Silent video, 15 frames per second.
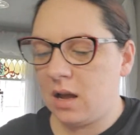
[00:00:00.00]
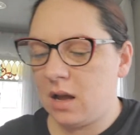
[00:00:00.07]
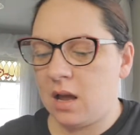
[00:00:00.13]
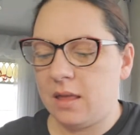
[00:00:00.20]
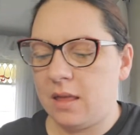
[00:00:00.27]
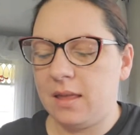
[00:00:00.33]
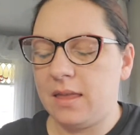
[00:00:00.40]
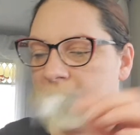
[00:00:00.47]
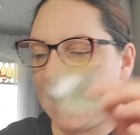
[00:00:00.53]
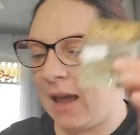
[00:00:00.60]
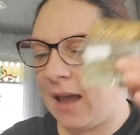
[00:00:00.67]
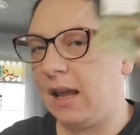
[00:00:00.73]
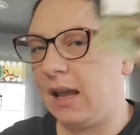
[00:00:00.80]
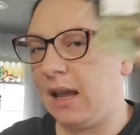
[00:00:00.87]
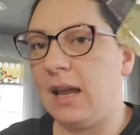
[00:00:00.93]
uh, that they
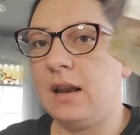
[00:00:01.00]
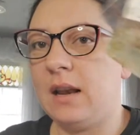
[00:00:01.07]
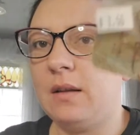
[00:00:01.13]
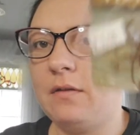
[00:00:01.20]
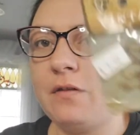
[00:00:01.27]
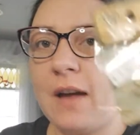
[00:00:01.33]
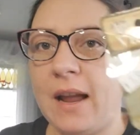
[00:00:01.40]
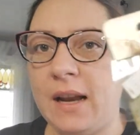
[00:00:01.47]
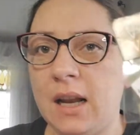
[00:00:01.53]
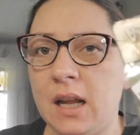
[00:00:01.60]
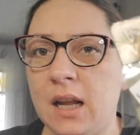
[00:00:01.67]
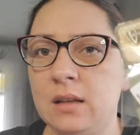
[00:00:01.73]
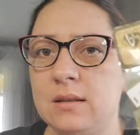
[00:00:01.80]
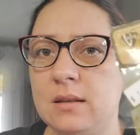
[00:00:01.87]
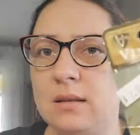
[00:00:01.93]
had. They had
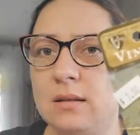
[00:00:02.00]
findings